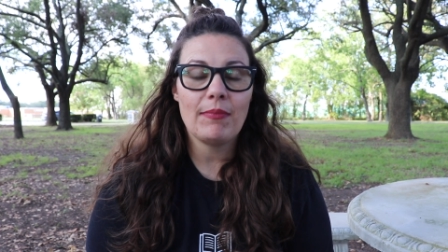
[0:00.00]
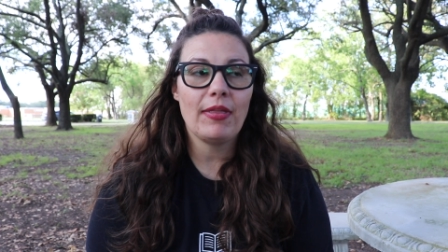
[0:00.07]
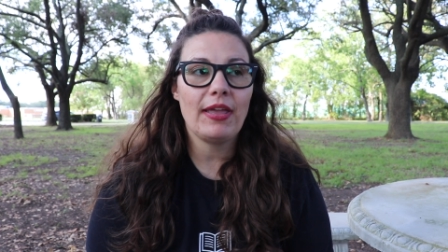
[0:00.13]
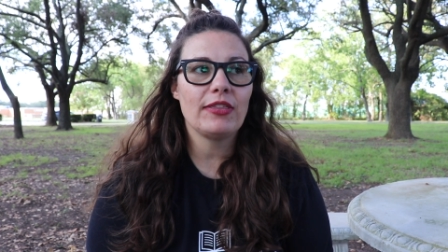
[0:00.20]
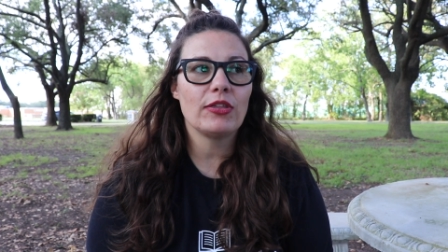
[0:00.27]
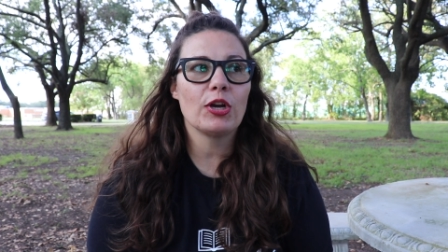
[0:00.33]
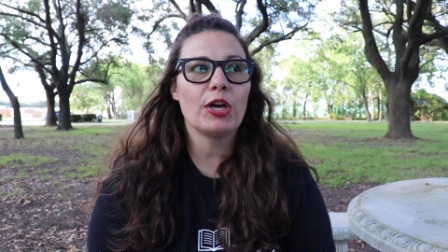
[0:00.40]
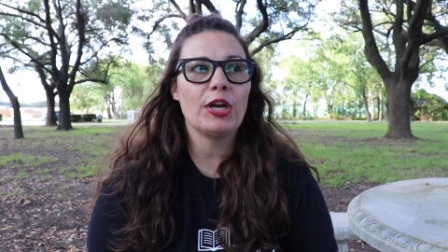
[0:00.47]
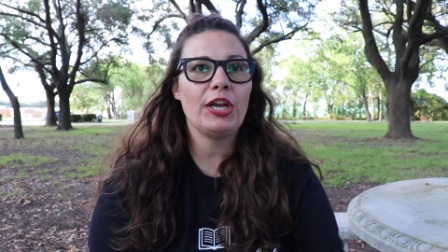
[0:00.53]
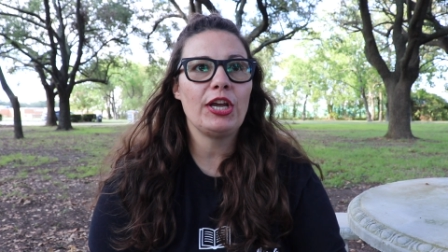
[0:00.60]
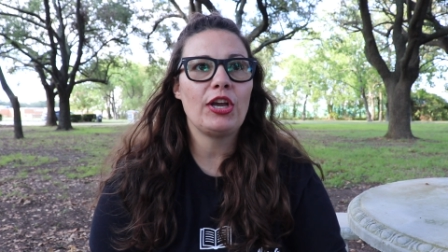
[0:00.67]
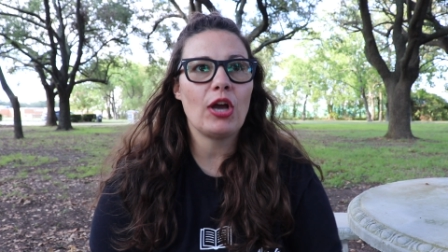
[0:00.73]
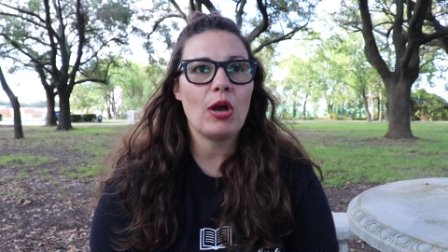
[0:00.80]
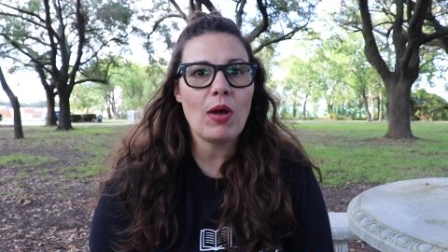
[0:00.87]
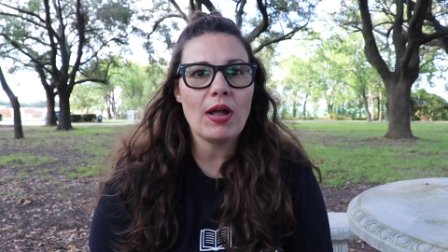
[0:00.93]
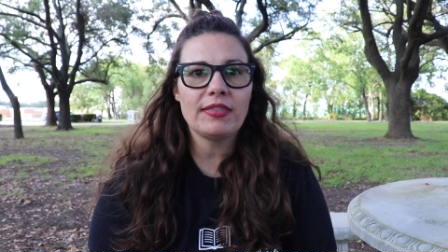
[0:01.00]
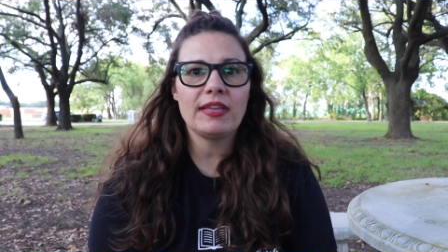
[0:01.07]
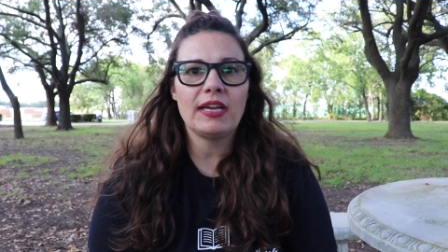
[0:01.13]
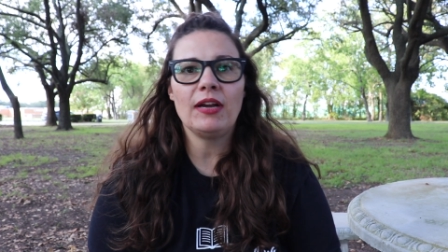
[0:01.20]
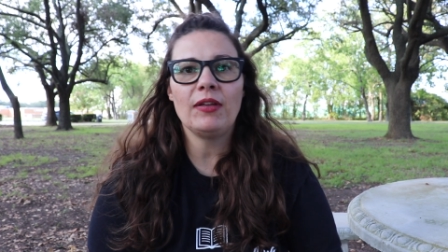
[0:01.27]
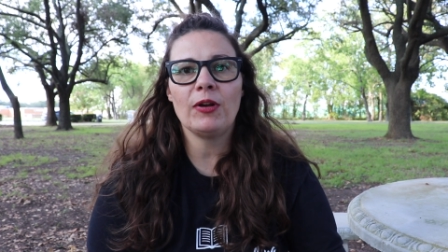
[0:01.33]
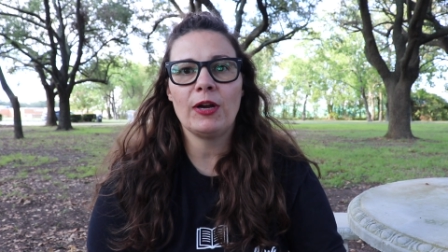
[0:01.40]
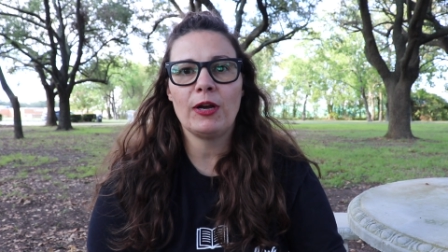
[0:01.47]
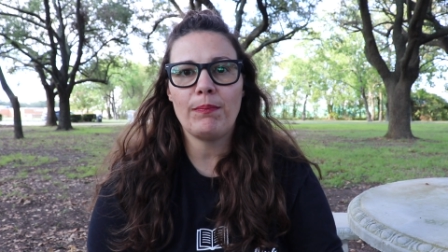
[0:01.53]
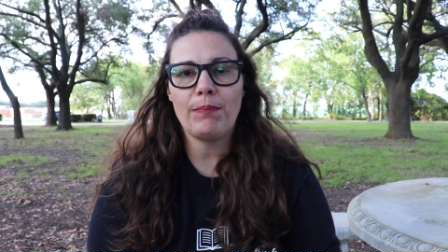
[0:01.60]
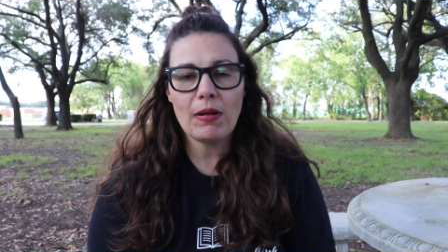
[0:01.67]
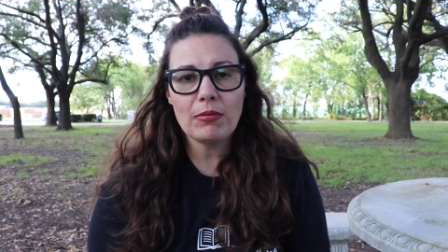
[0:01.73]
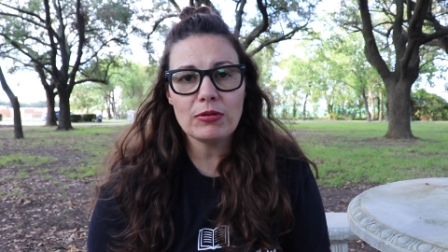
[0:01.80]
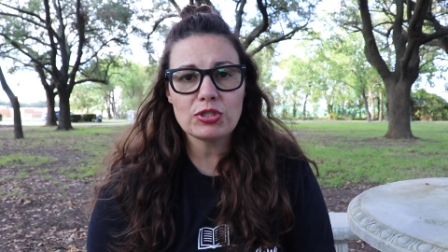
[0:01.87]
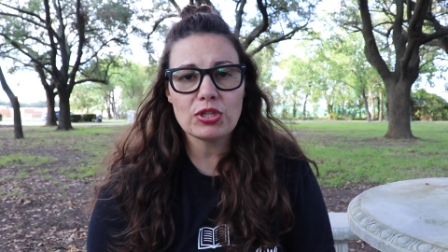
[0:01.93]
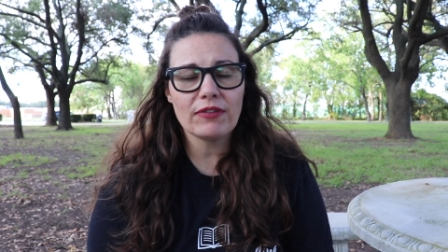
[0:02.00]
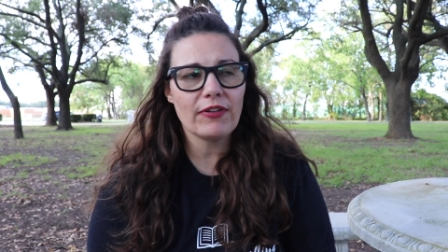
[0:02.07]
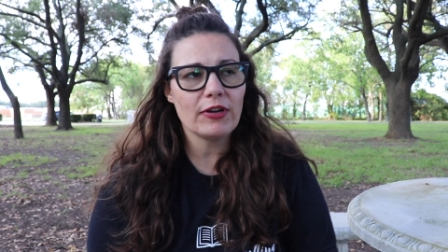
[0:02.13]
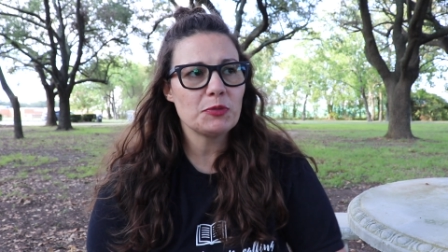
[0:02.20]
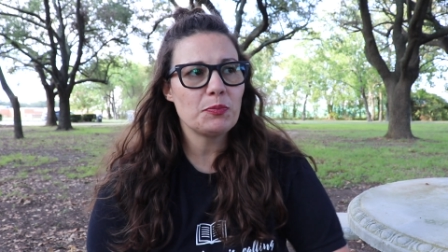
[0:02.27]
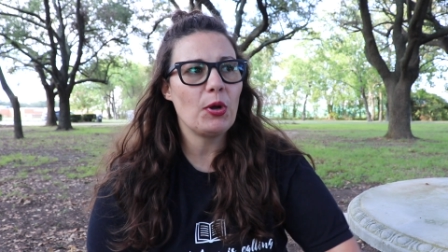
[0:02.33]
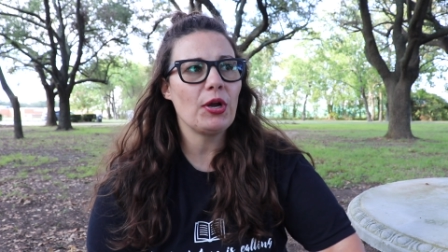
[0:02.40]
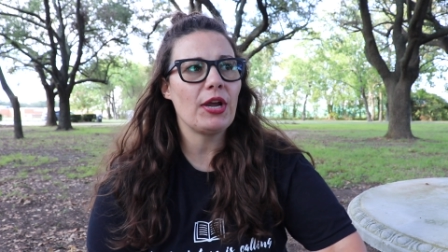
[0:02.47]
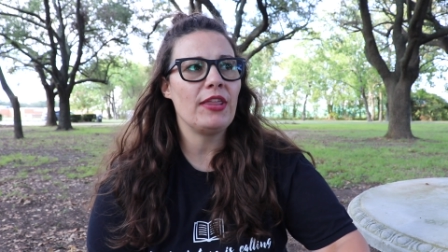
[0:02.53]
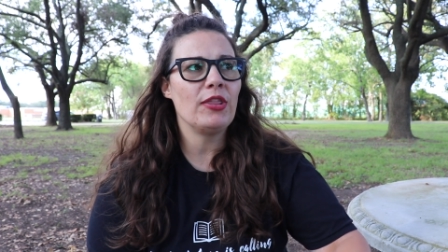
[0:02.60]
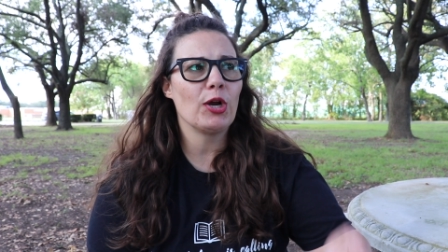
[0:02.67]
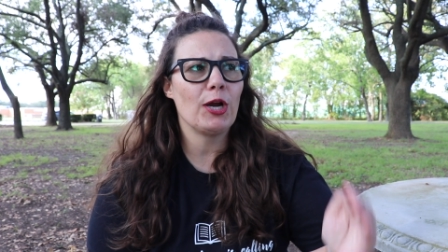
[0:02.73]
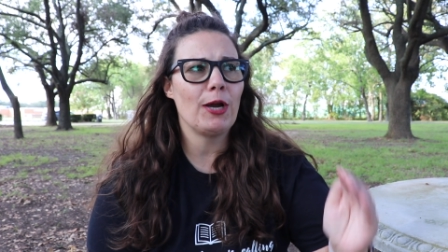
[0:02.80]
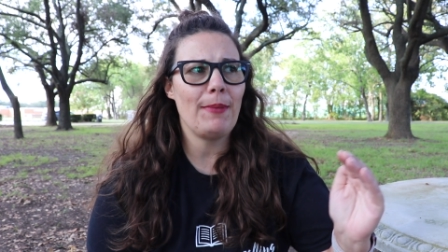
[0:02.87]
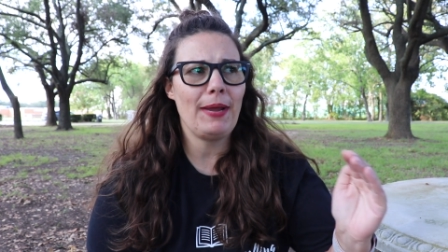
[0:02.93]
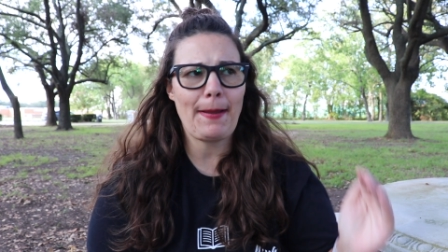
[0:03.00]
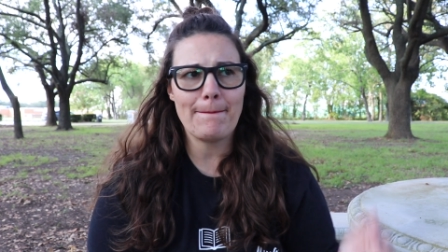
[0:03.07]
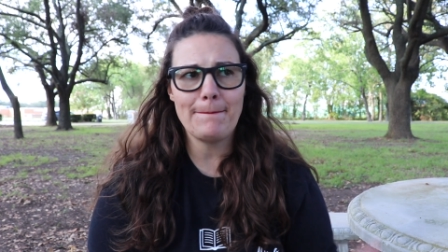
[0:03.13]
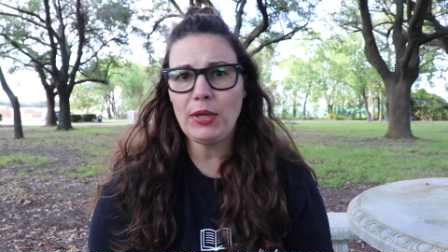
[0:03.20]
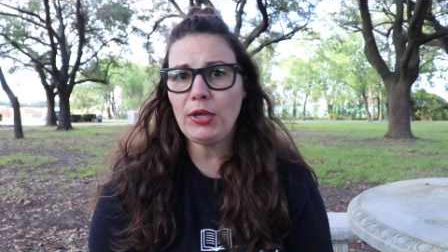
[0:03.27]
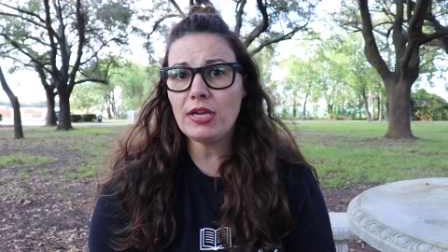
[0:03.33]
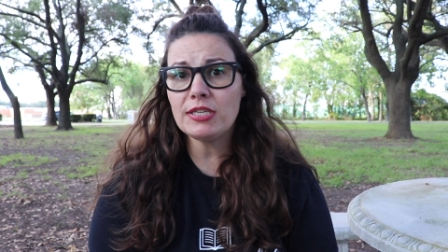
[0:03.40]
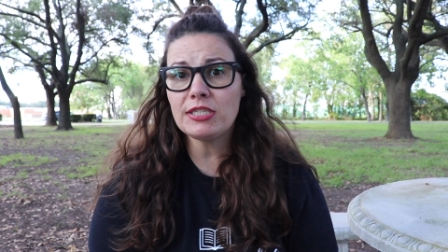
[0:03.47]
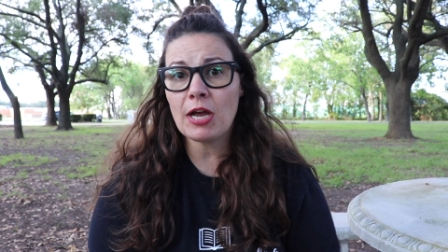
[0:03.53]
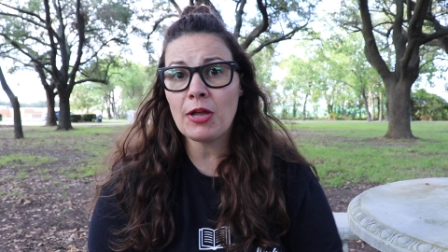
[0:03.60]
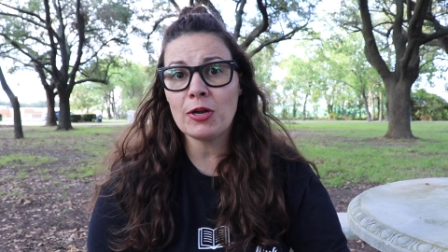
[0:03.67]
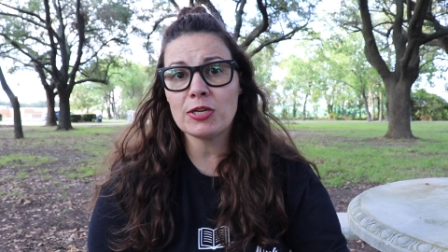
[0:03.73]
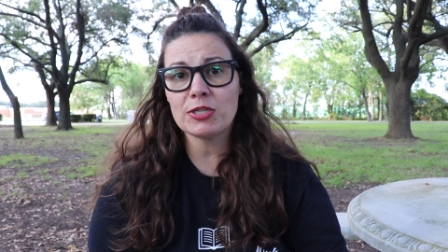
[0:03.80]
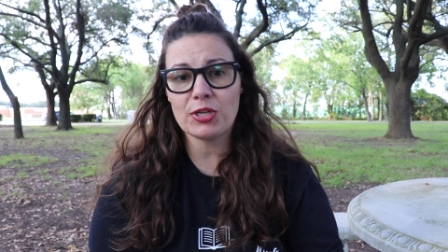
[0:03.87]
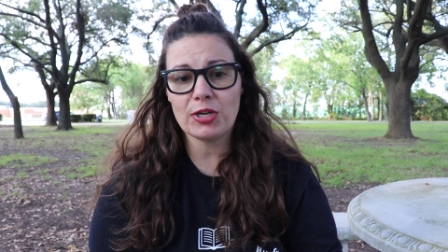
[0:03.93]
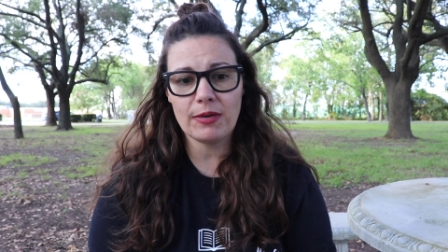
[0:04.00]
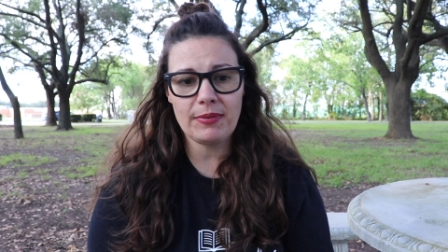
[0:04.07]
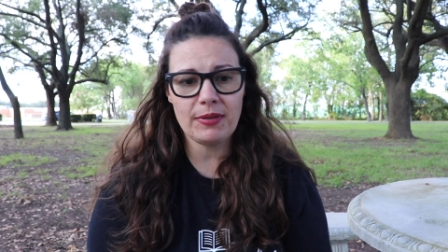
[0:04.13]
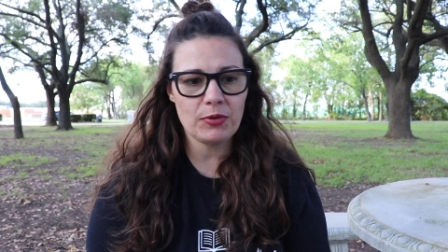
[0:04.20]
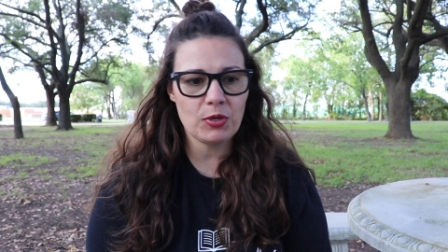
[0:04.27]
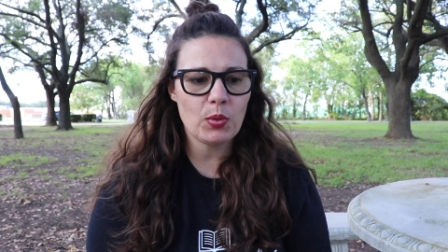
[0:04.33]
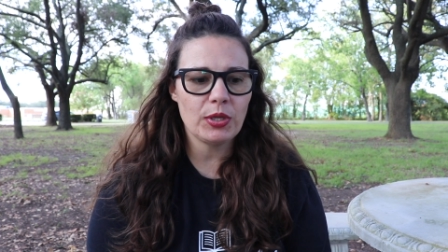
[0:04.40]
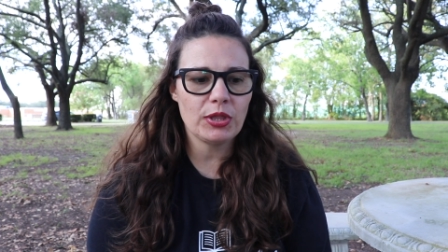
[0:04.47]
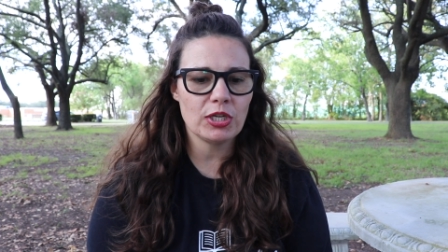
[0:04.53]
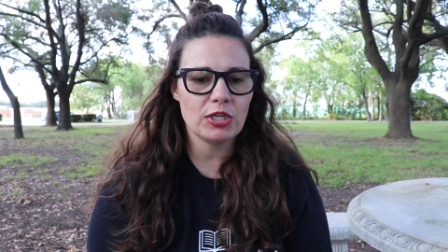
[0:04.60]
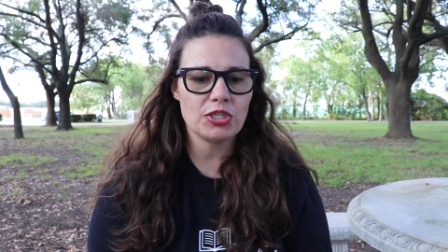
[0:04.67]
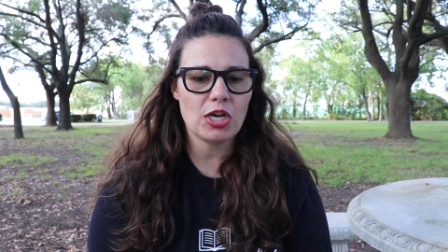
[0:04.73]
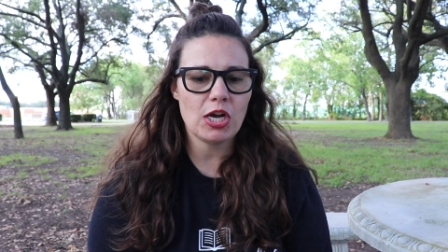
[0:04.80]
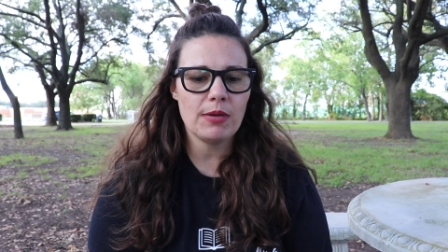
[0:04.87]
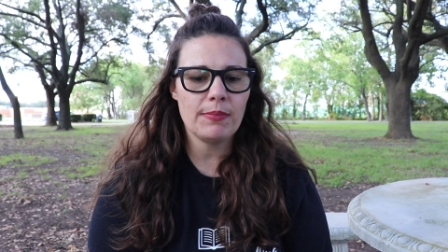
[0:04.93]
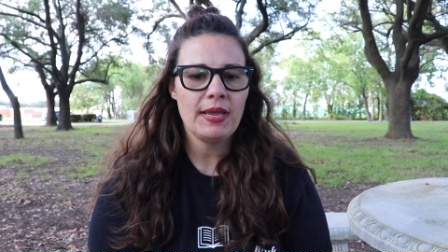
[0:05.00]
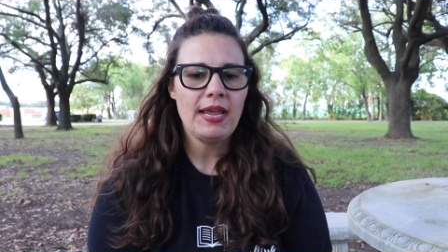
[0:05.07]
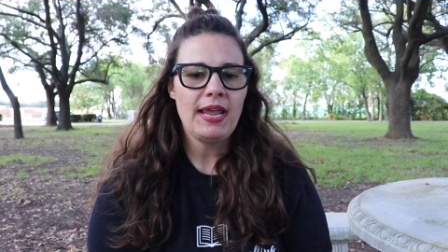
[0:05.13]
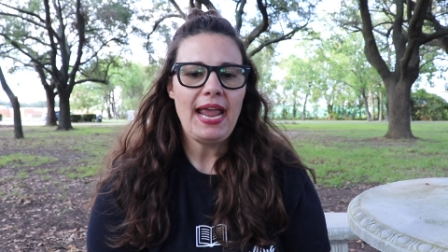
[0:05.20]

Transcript: Like they're gonna go out there, they're gonna publish their first book and they're gonna make a million dollars and they're gonna be able to quit their job.